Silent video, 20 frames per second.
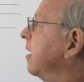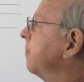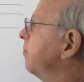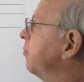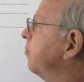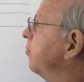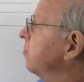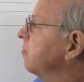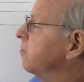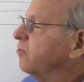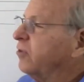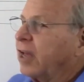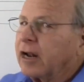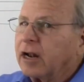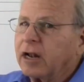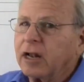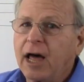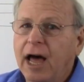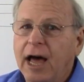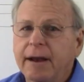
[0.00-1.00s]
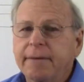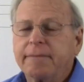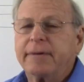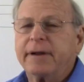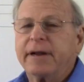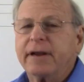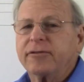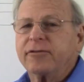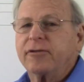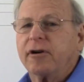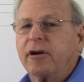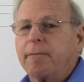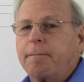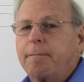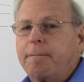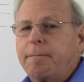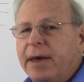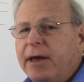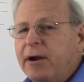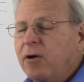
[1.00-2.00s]
improves that a lot, but is there a
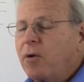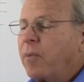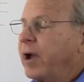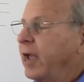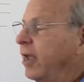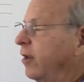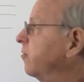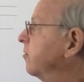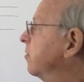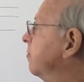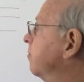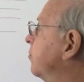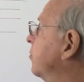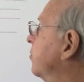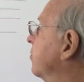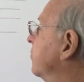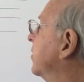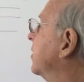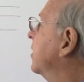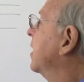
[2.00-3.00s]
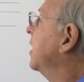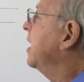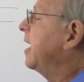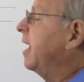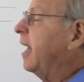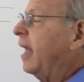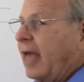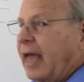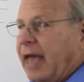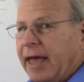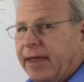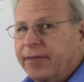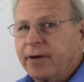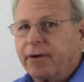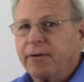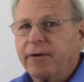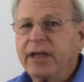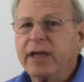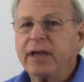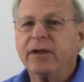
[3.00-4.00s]
better way to improve it? And
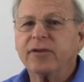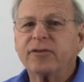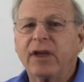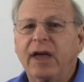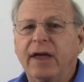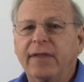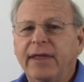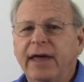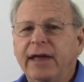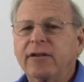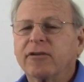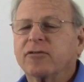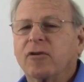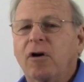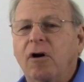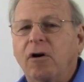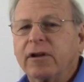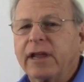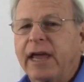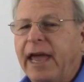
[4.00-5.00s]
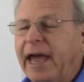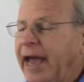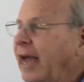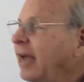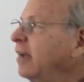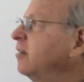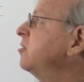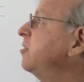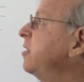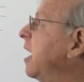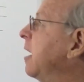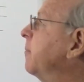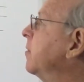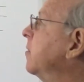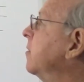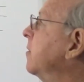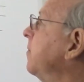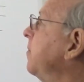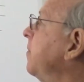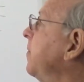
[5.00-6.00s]
there is, and that is called a hash
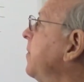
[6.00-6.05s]
table.